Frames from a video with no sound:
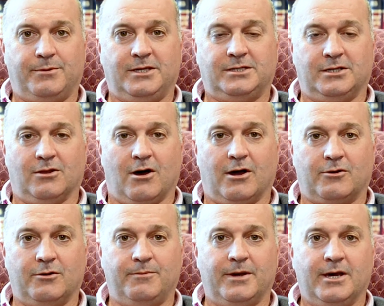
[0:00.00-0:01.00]
PC Law
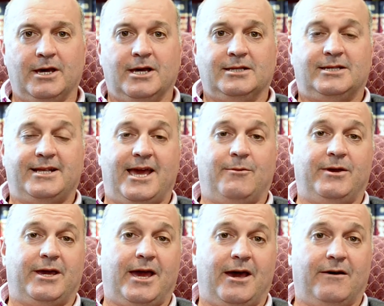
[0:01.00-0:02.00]
Group. Today
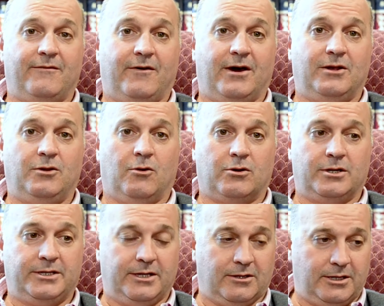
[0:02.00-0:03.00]
we have
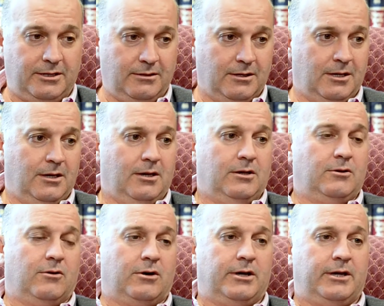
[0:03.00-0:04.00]
Nora Dillon.
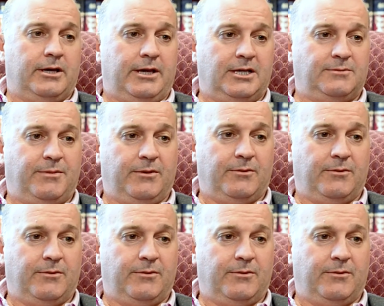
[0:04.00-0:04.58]
Nora has been